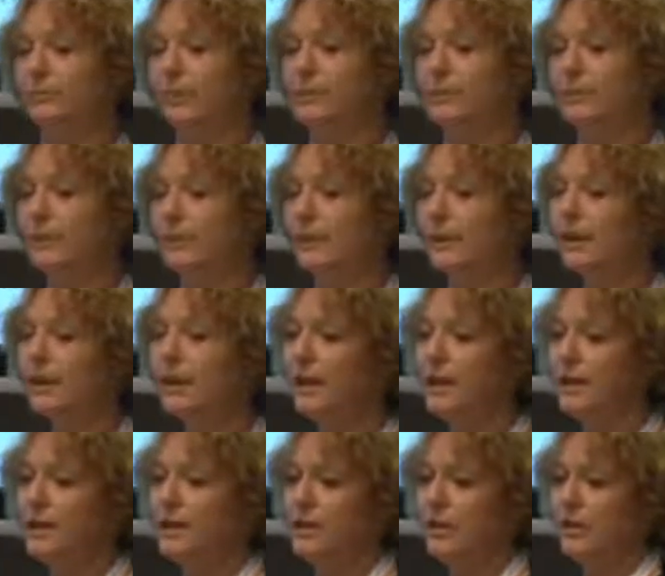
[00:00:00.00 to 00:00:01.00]
MODY,
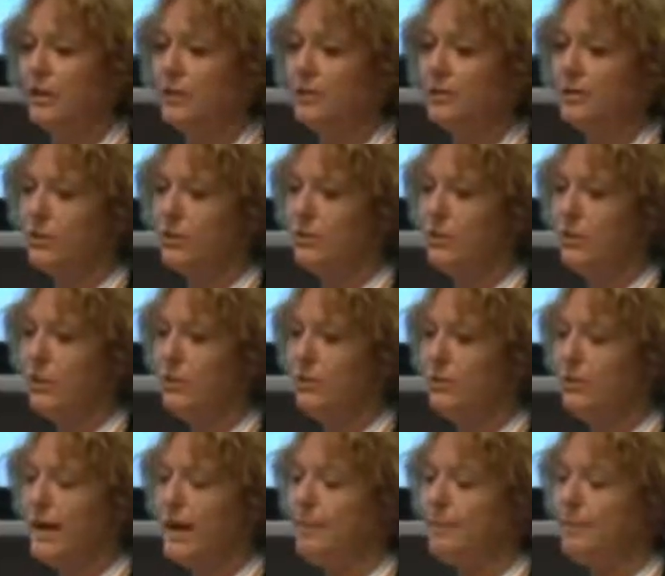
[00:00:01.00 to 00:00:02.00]
showed that
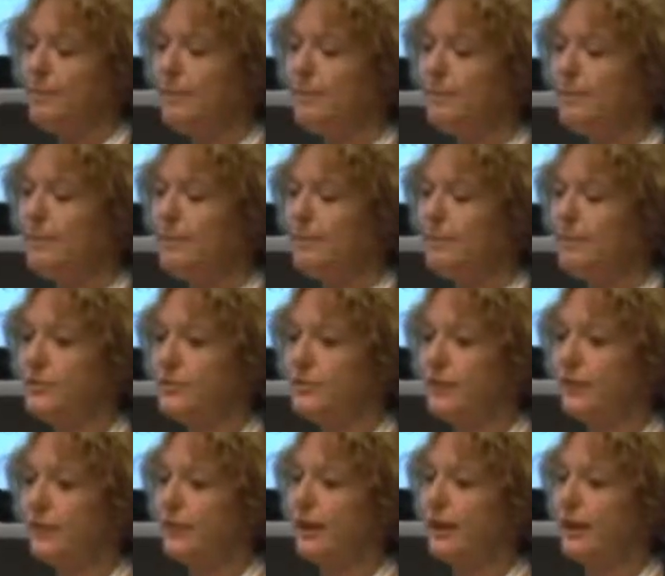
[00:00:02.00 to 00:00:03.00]
ApoM levels
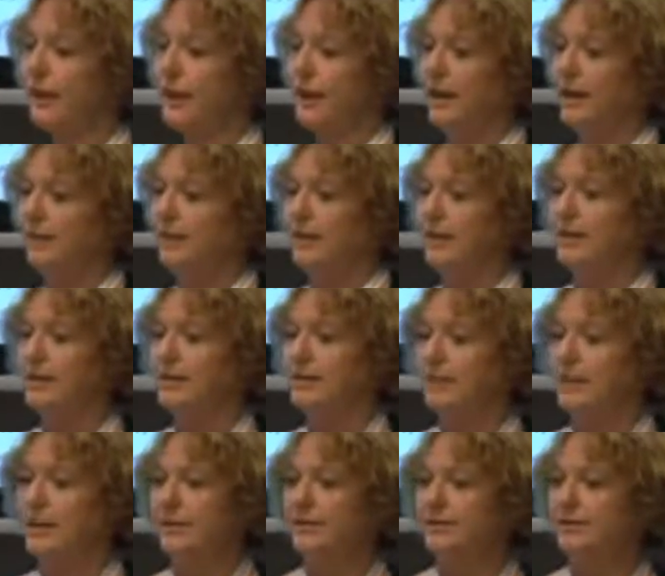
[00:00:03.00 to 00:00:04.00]
were
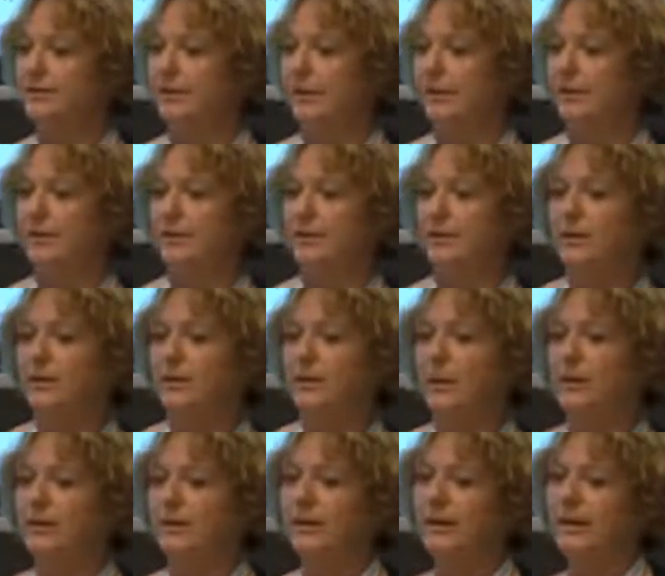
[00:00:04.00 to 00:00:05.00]
around a third
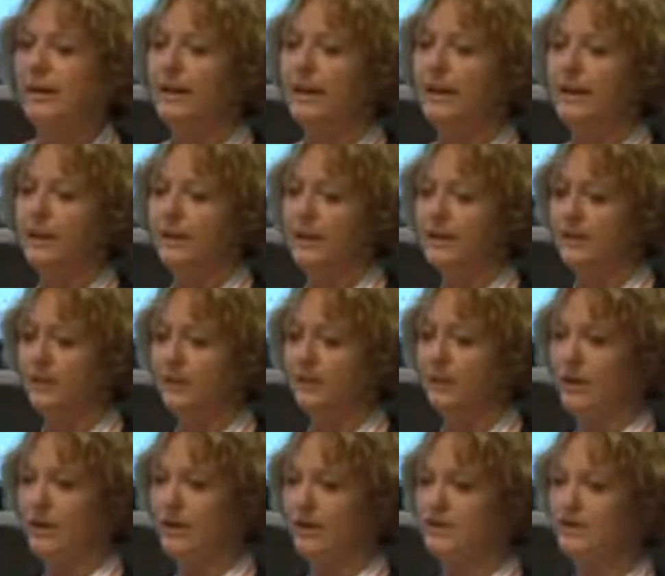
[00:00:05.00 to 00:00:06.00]
lower in
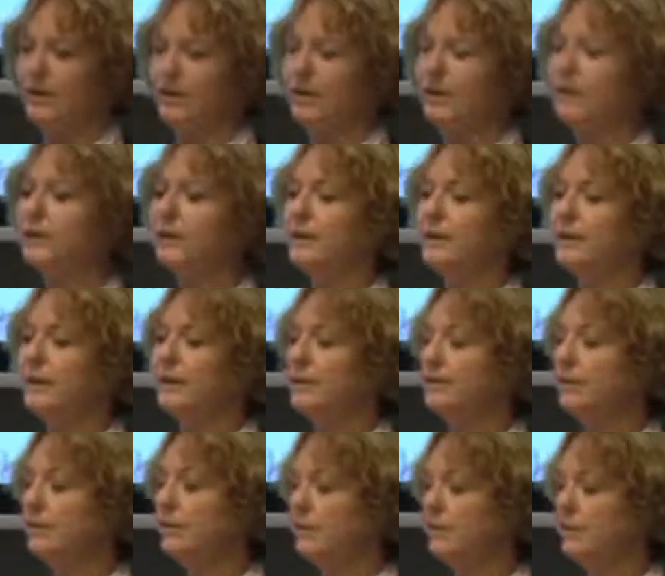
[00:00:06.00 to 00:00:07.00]
HNF1 alpha than
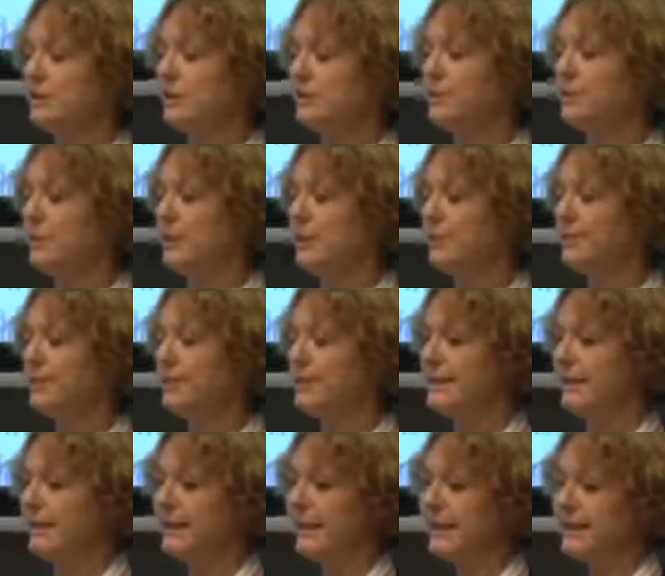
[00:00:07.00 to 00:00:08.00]
in
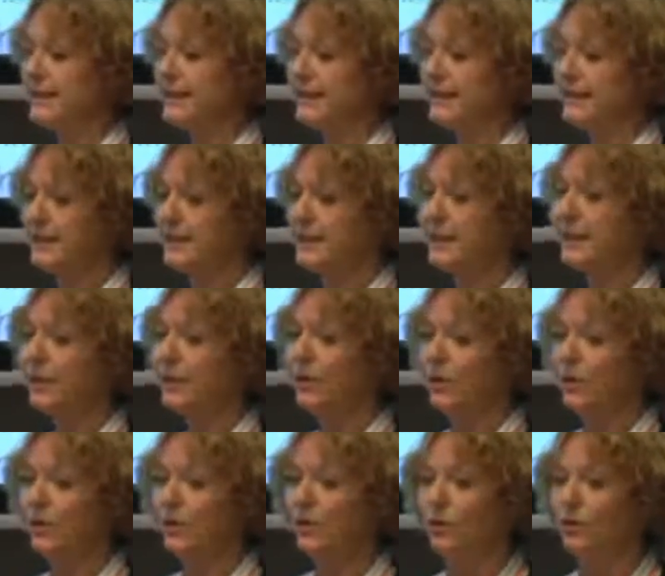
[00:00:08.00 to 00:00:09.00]
non-diabetic cases
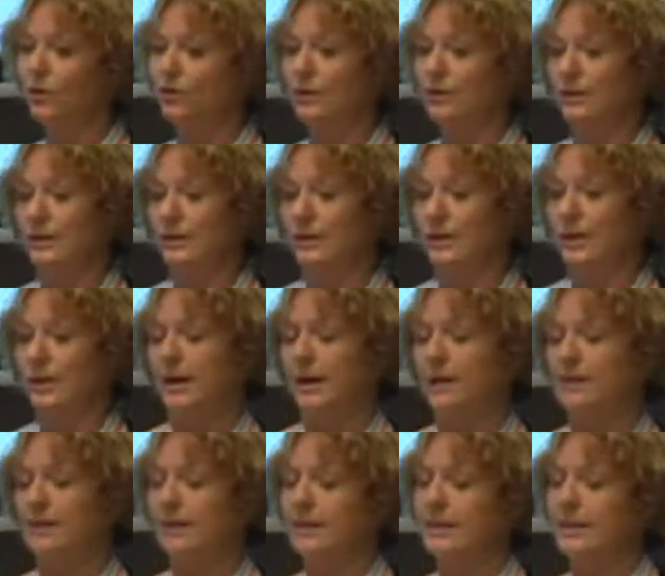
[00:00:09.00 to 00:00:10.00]
or
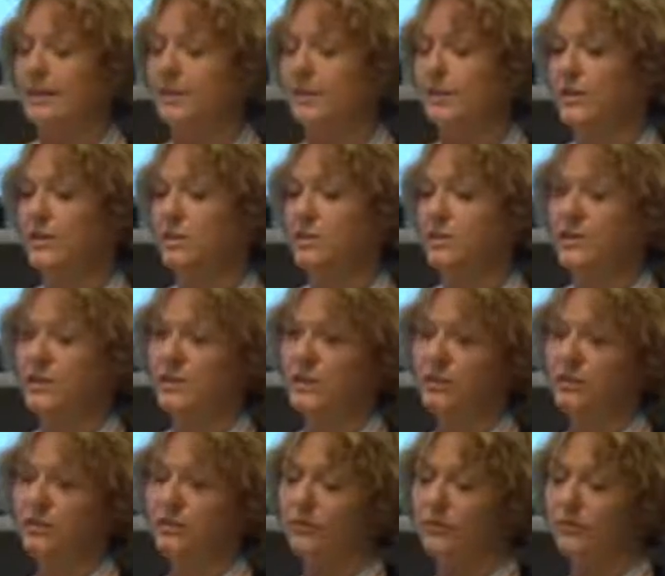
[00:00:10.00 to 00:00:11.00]
individuals with
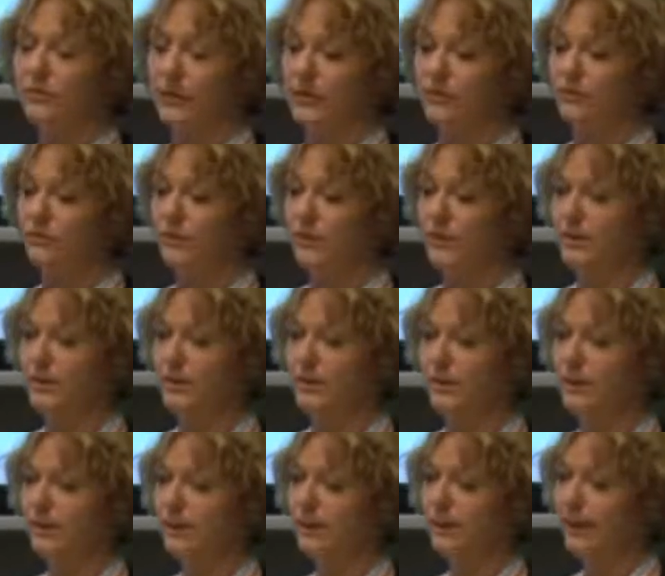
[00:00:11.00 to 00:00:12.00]
HNF4 alpha
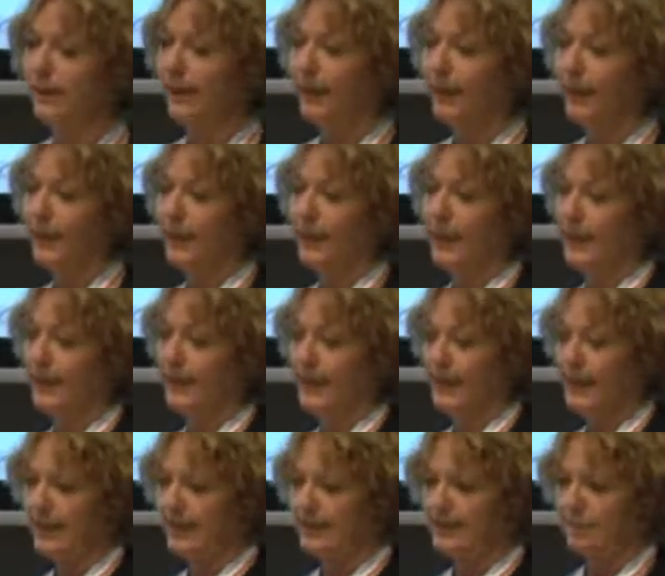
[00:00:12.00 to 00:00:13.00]
MODY. And
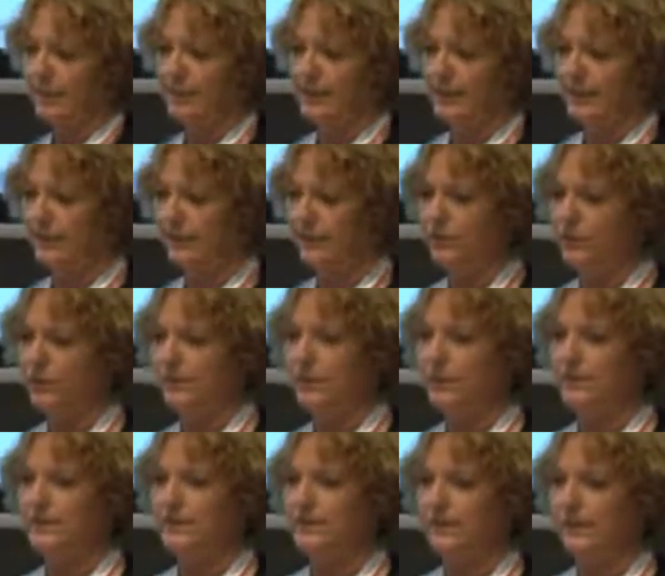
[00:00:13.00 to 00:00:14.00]
that was published a few
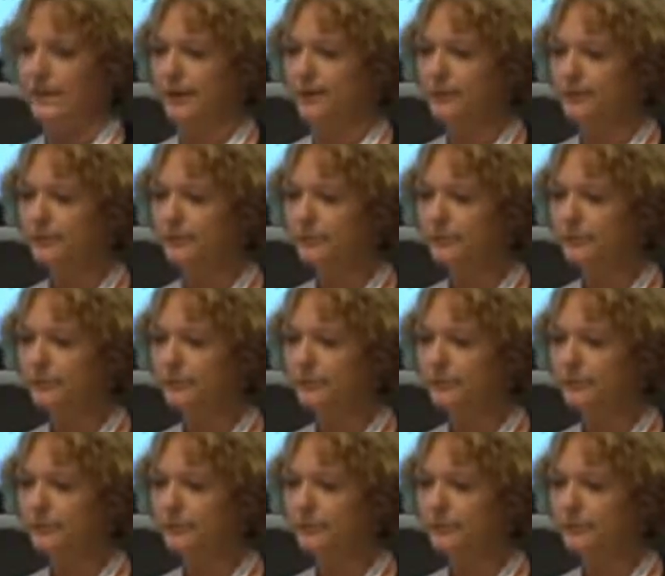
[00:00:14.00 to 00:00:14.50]
years ago.